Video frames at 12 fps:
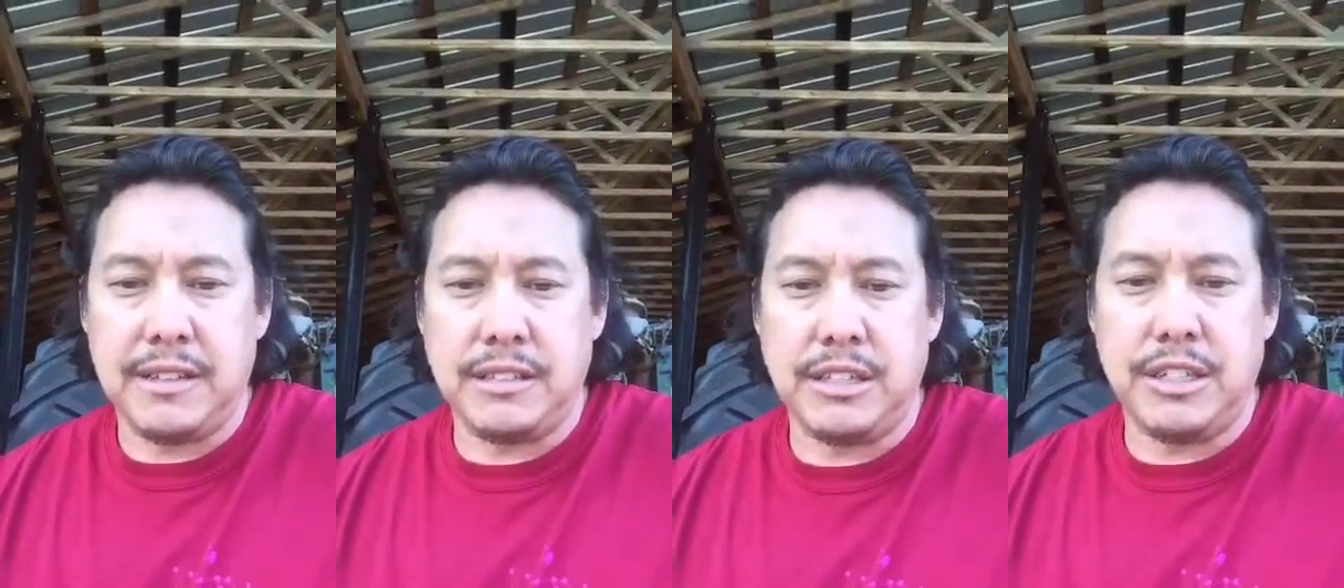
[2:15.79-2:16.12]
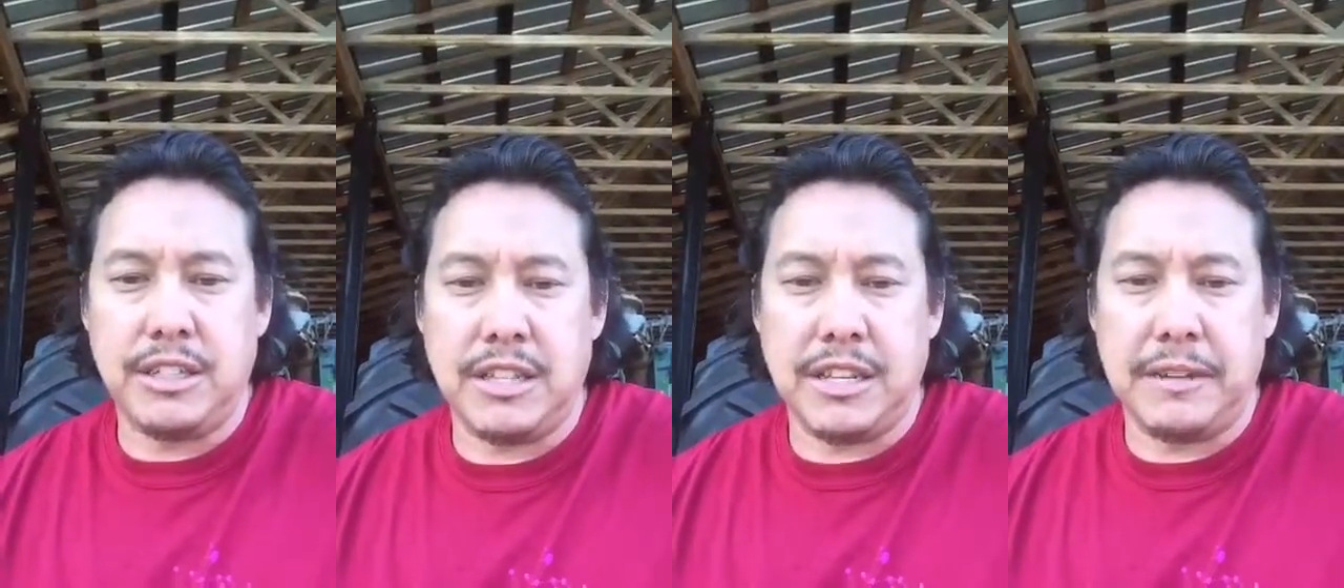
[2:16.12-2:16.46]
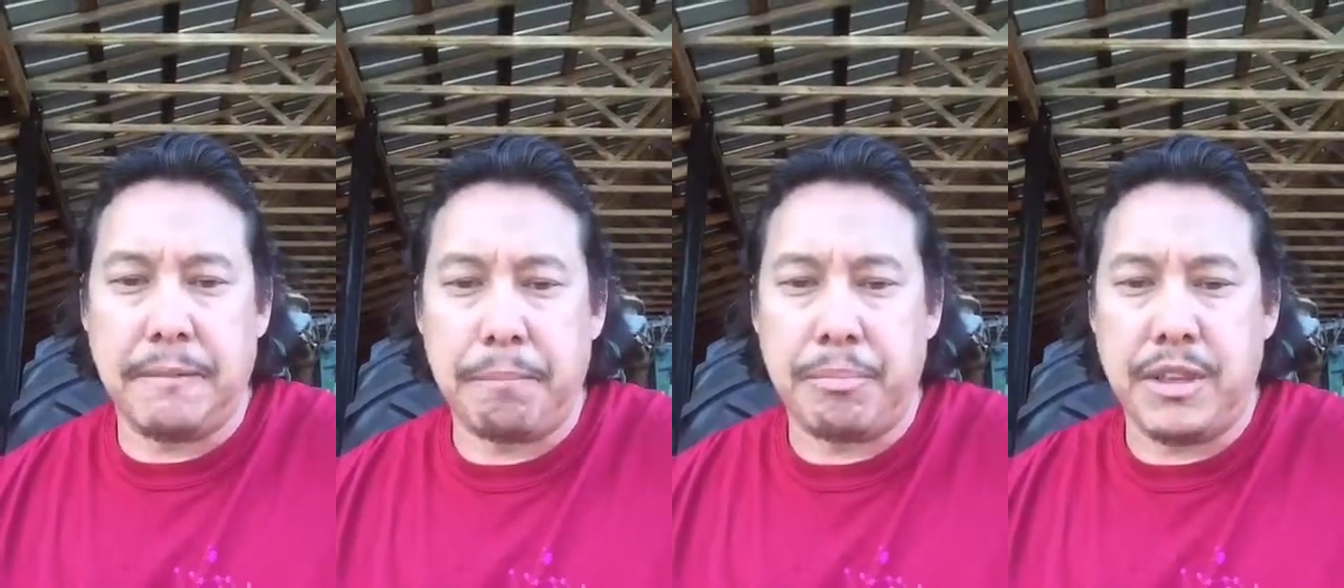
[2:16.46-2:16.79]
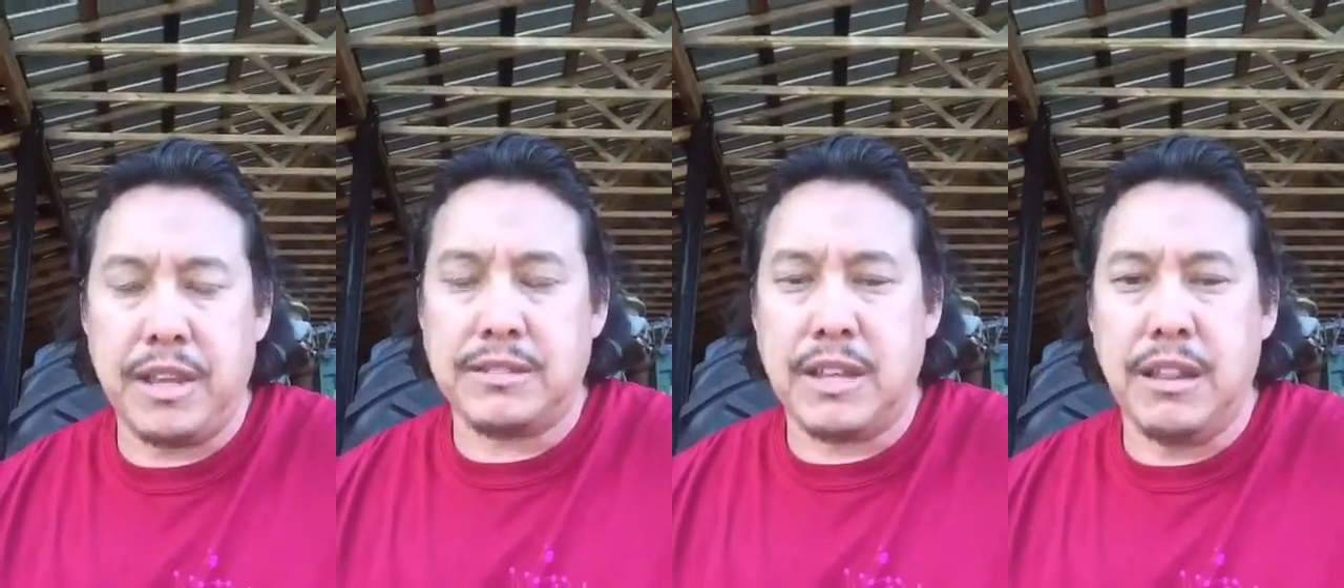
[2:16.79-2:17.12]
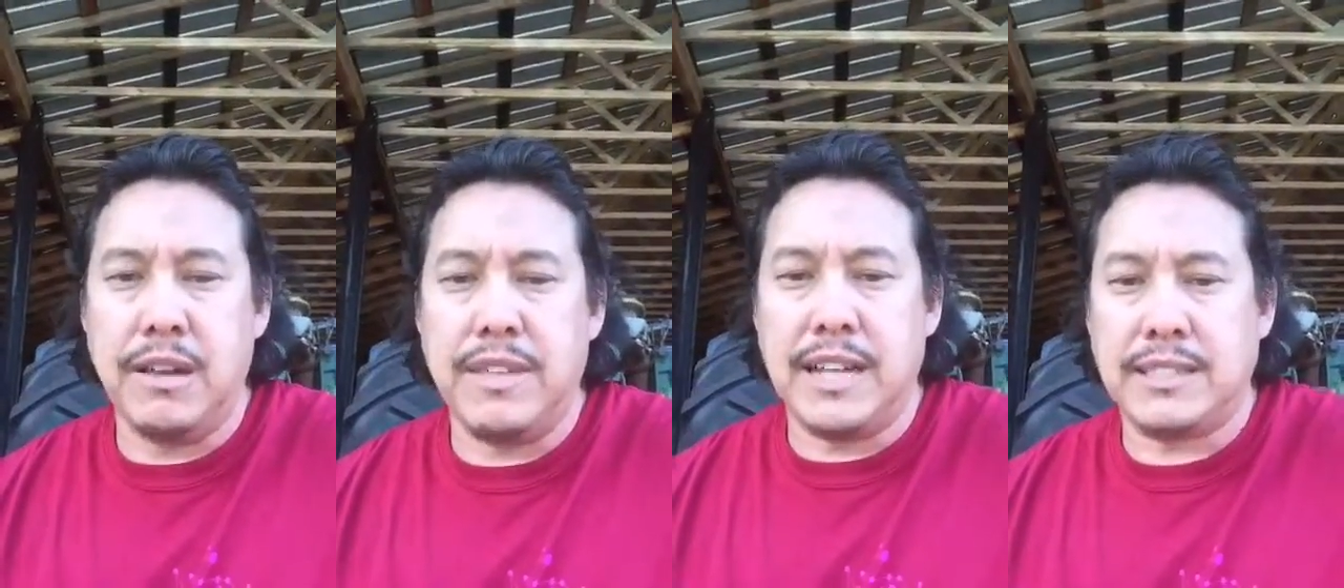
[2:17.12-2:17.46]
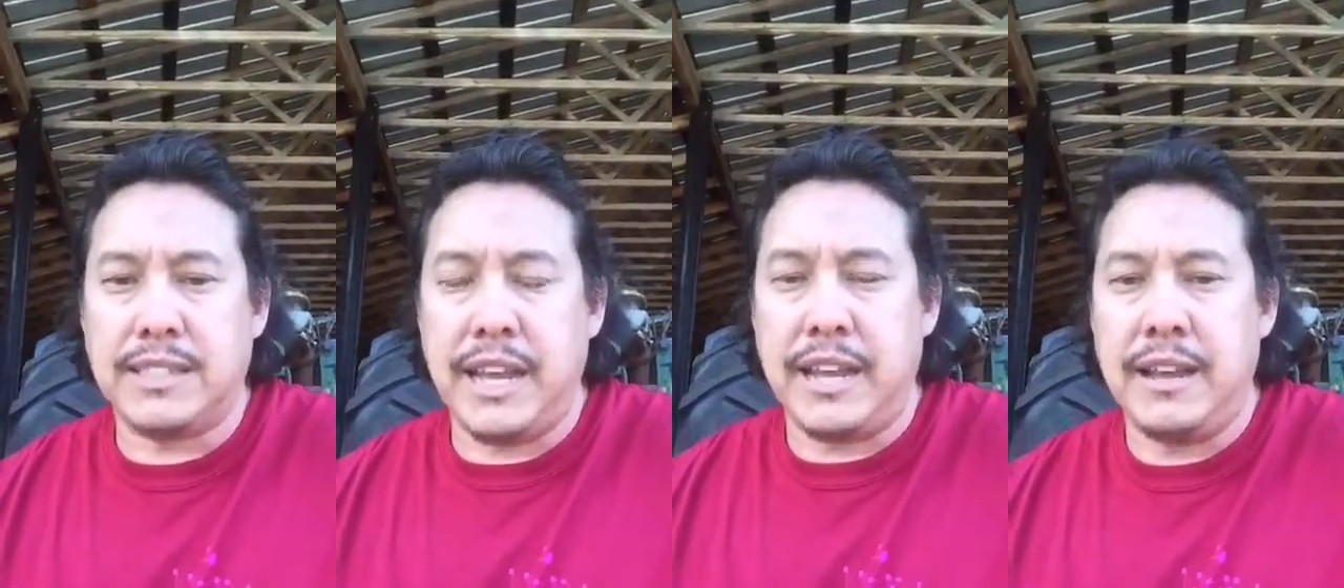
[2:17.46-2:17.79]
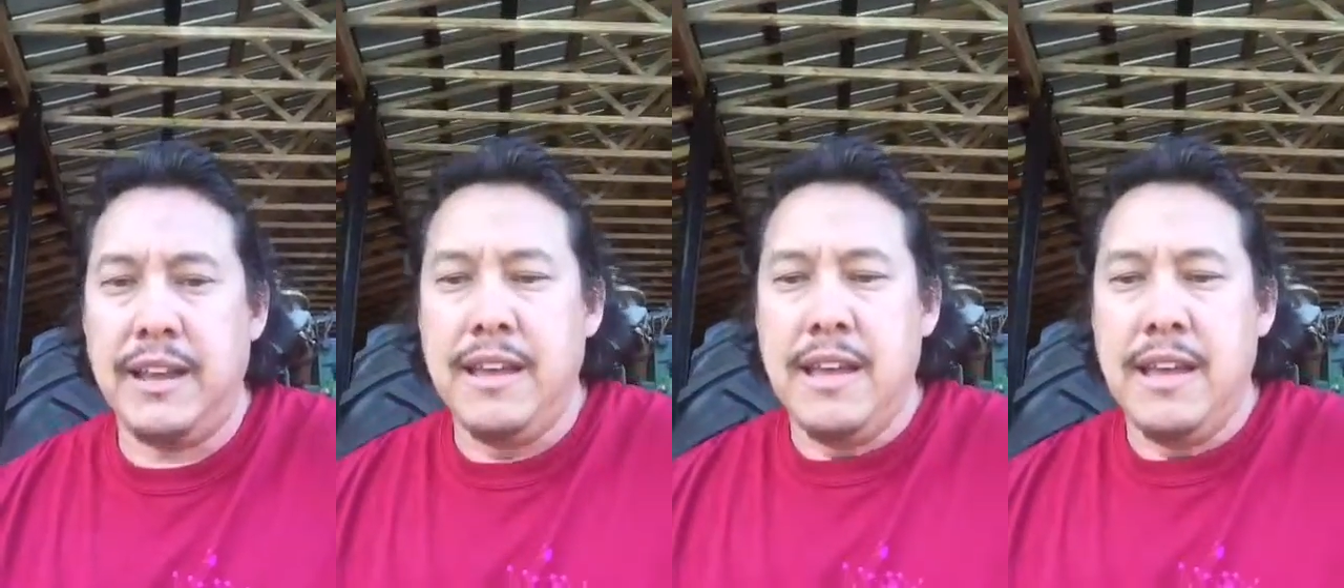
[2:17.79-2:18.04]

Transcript: It's a good thing. Yes, I love that saying.